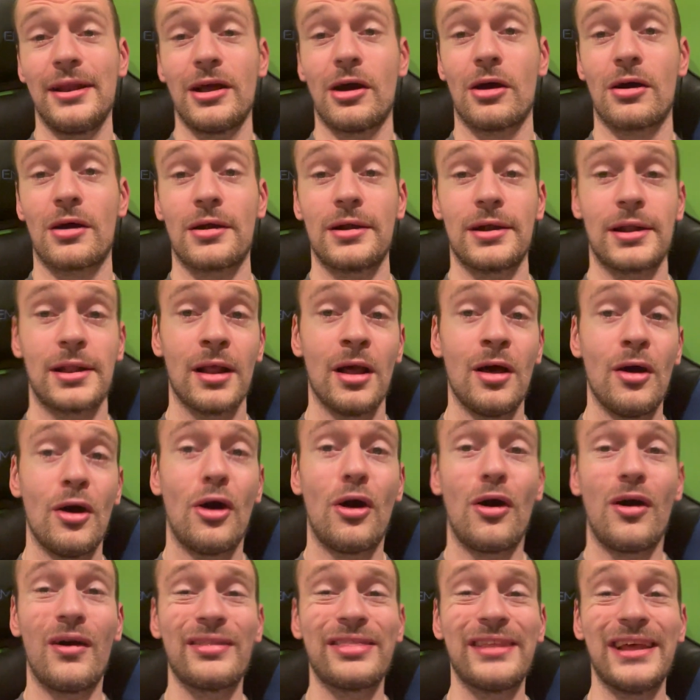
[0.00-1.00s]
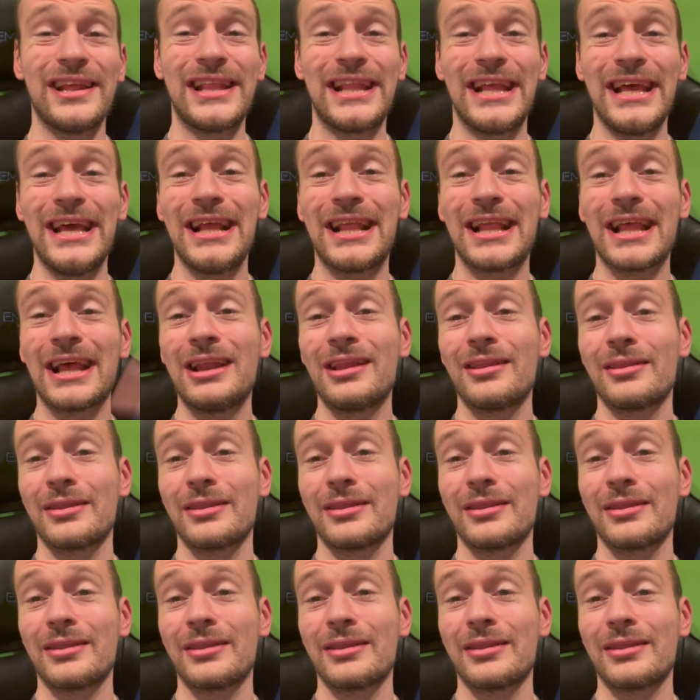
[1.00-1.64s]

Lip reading: yards on the season,